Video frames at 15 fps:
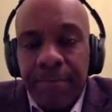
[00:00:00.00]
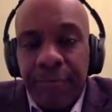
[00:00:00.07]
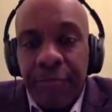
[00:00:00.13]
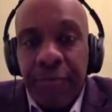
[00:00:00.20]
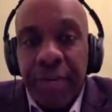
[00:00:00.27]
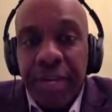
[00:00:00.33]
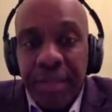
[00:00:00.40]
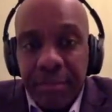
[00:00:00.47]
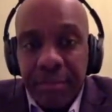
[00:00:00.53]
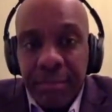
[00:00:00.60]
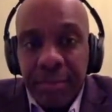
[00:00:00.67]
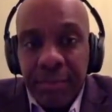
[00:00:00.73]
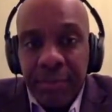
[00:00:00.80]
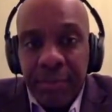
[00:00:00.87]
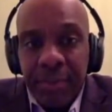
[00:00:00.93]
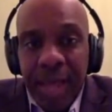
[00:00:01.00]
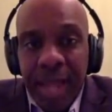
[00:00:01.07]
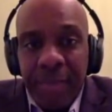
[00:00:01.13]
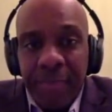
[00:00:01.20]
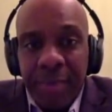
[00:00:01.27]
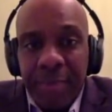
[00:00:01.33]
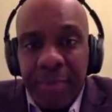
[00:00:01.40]
freedom for
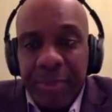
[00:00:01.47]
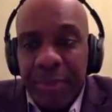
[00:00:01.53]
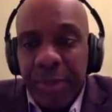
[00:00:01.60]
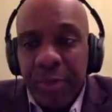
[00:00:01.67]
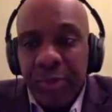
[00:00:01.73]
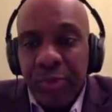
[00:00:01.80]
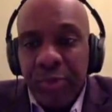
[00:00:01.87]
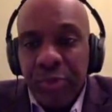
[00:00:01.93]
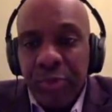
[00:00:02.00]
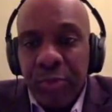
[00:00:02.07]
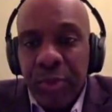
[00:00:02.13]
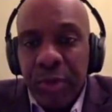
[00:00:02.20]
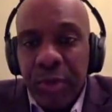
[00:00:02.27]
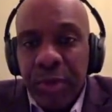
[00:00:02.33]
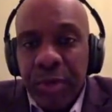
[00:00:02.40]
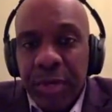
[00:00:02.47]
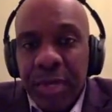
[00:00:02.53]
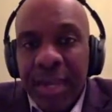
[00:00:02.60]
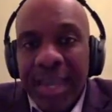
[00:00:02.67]
Black people, those who were